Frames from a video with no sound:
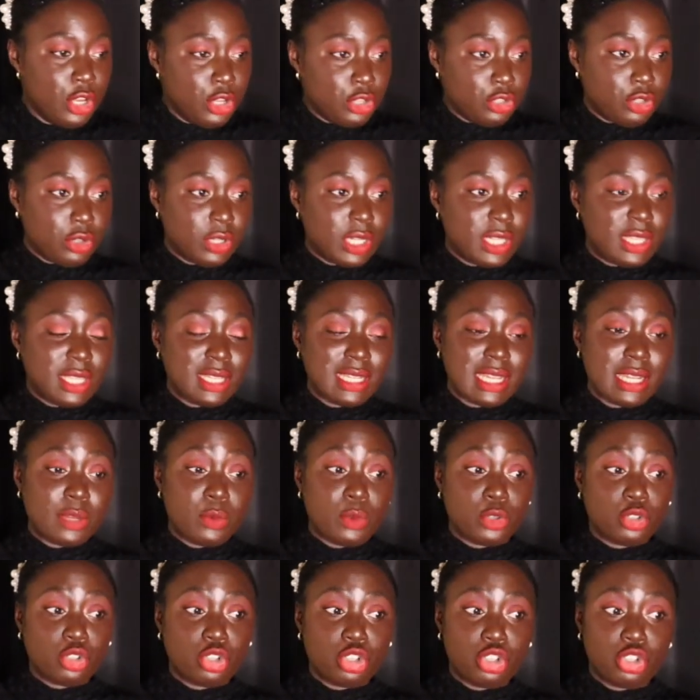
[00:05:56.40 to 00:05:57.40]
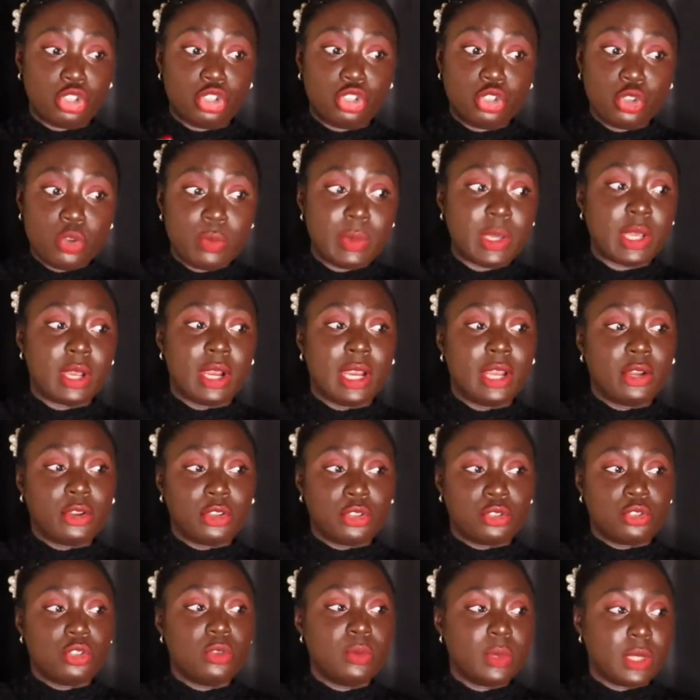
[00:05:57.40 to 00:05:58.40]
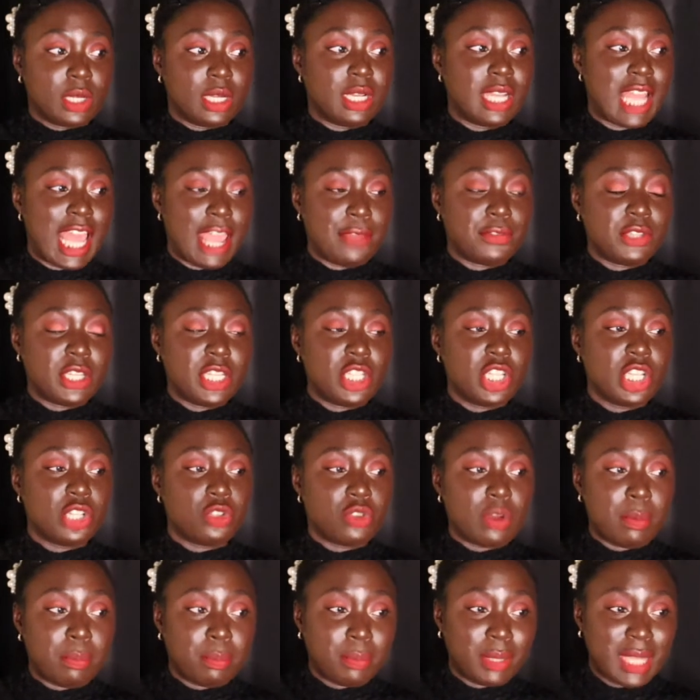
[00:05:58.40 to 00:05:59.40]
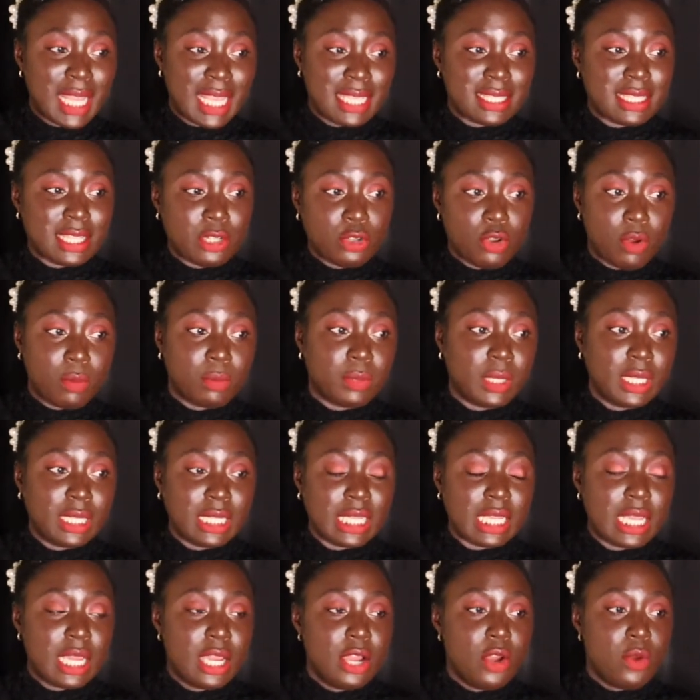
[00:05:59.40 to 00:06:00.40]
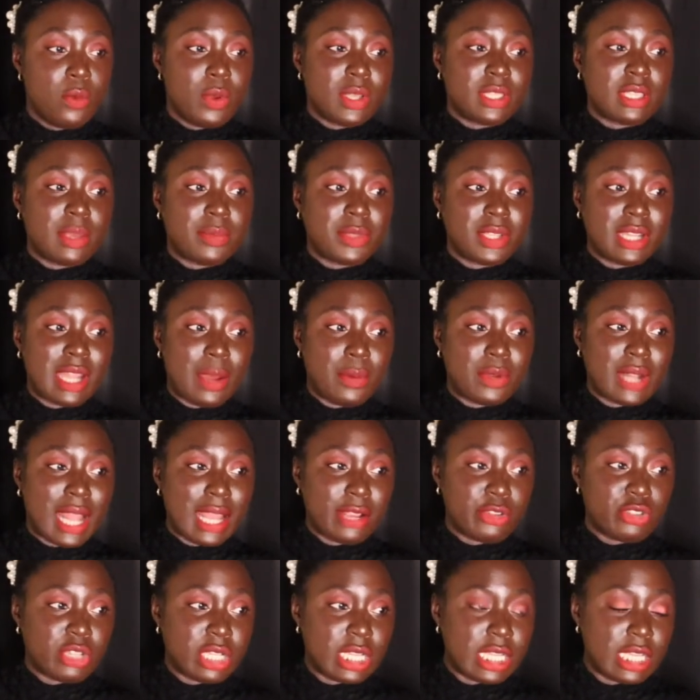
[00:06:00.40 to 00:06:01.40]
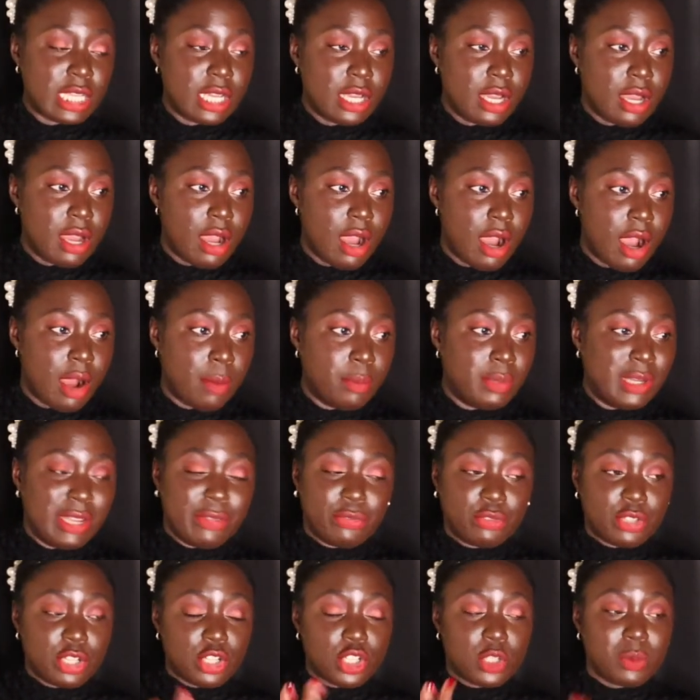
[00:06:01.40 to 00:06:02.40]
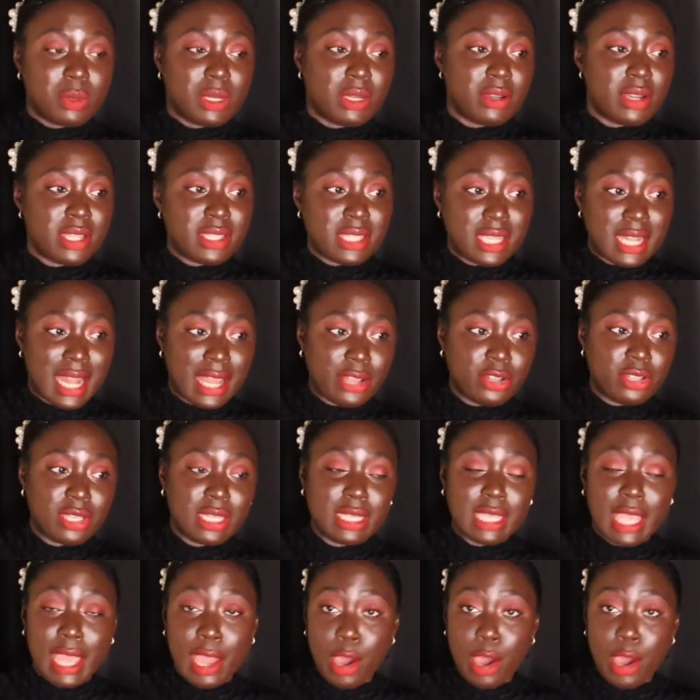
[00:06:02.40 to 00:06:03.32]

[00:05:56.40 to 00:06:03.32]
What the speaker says: So the thing that was consuming her and consuming her life, she just replaced it completely with something that would actually uplift her spirits and actually